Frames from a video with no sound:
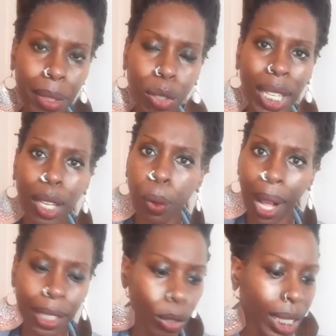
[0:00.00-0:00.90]
you need
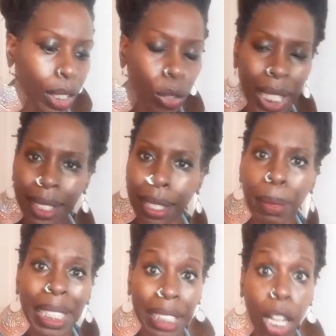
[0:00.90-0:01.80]
quality, you need
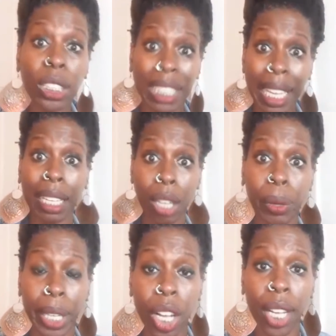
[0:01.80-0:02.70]
some adulting
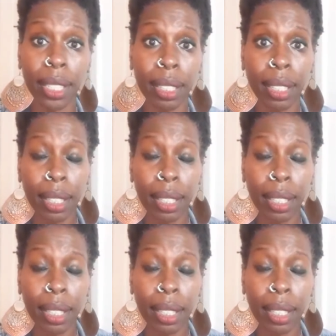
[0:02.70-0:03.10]
going on.